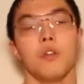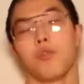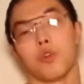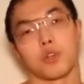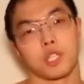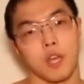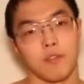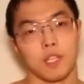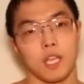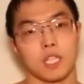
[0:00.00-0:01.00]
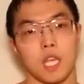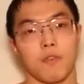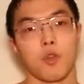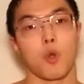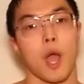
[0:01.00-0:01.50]
For 7 days,
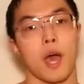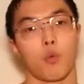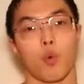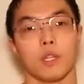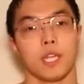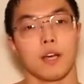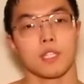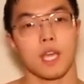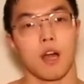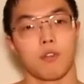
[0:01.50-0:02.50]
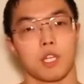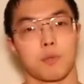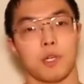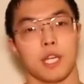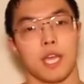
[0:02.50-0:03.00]
if you had 1,000 calories
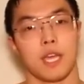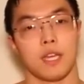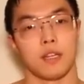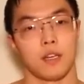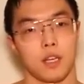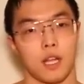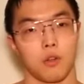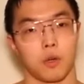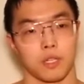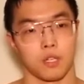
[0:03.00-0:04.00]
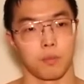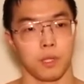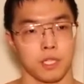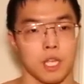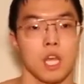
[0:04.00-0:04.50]
per day in a caloric
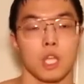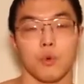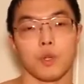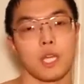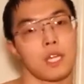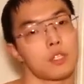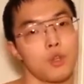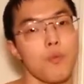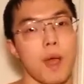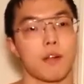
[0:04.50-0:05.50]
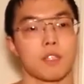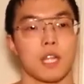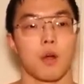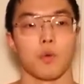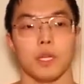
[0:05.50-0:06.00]
surplus, you would gain 2 pounds
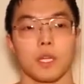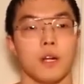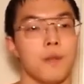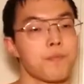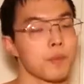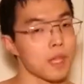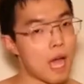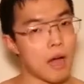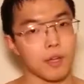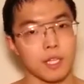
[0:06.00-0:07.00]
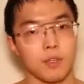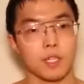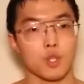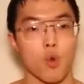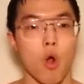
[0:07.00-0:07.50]
that week. How can you
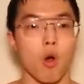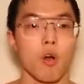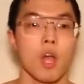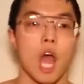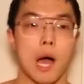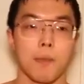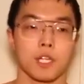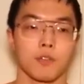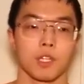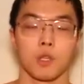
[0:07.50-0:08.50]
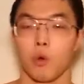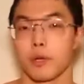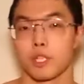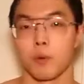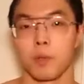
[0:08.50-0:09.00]
control how much of the
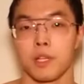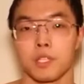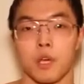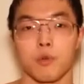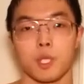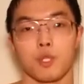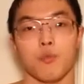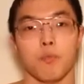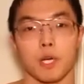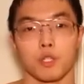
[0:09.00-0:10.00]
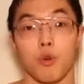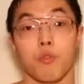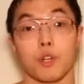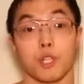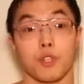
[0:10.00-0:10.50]
caloric surplus goes into muscle
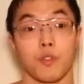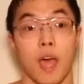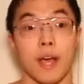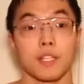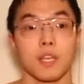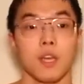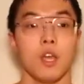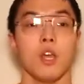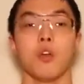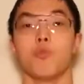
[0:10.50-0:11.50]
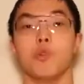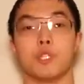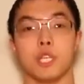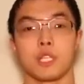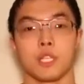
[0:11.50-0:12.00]
versus fat?
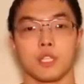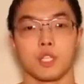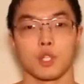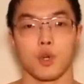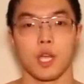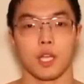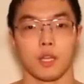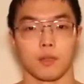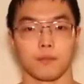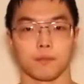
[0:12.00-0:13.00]
Resistance training.